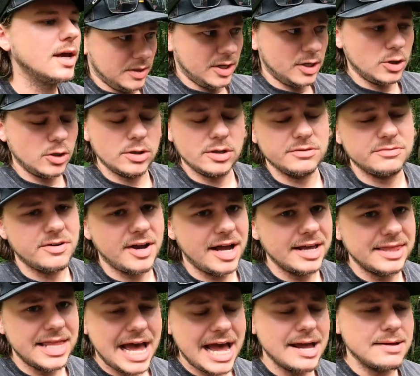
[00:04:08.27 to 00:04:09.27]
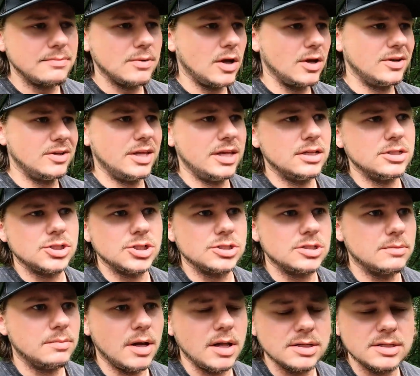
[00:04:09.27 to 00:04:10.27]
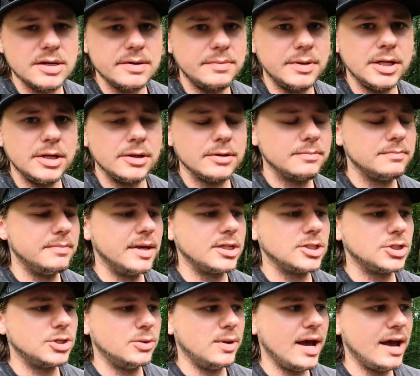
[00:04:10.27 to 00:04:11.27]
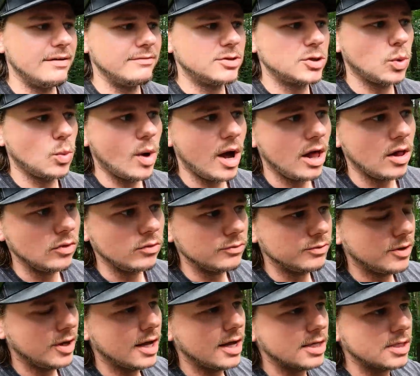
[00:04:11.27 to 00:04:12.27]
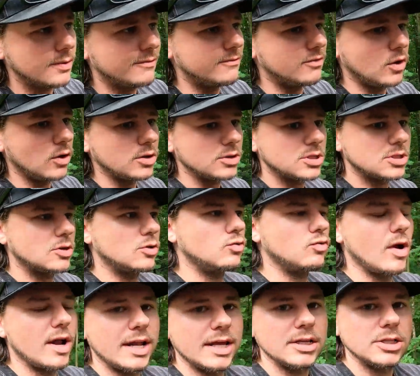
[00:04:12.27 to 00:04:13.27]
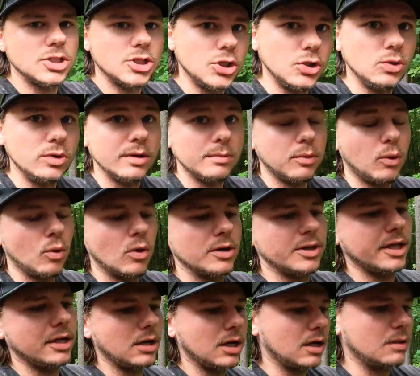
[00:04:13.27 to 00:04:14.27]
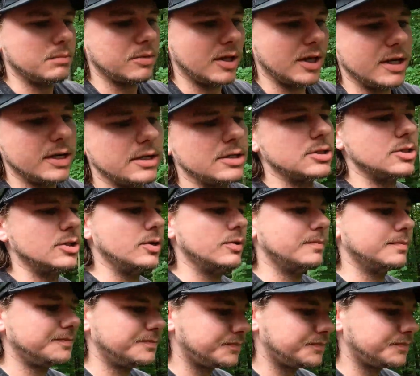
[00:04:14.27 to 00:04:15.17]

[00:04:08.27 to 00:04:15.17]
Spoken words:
In order to find that, all you need is just a multimeter. Make sure you have 12 volts running to the port that you're gonna plug it into.